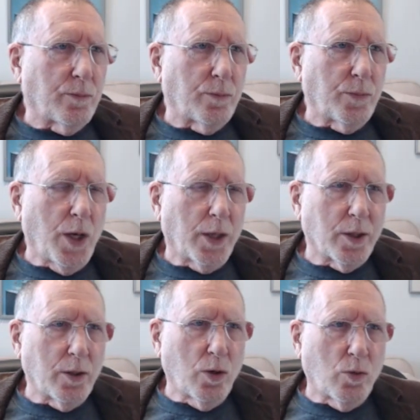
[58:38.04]
not
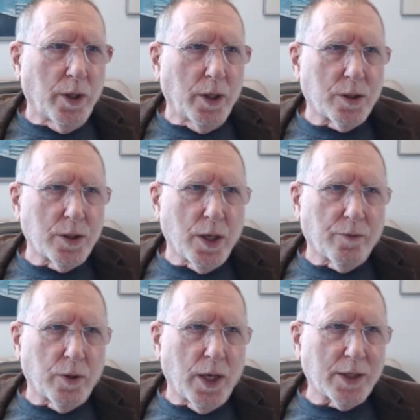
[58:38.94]
that no one else has
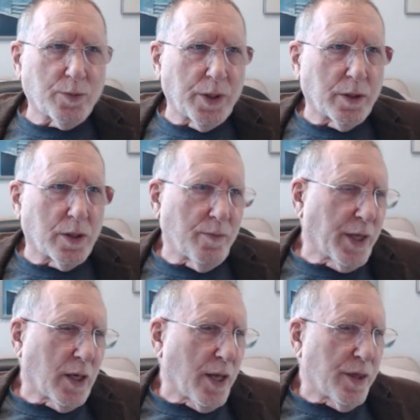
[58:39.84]
ever asked, but
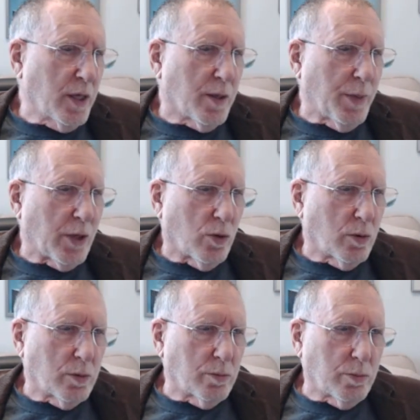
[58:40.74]
something I think about
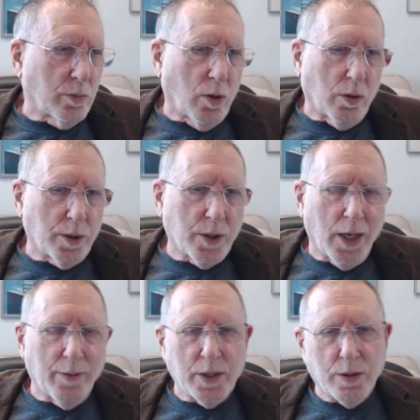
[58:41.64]
all the
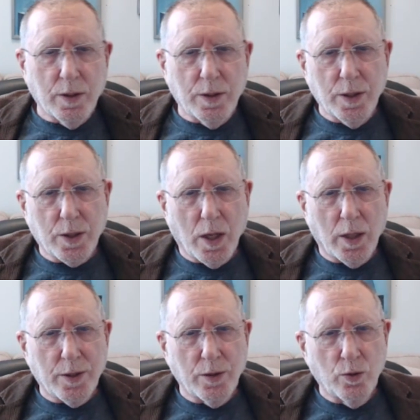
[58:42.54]
time is the
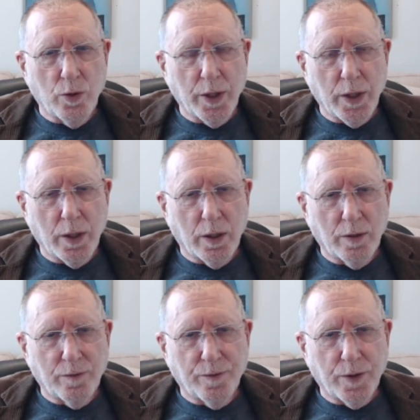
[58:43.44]
discontinuity of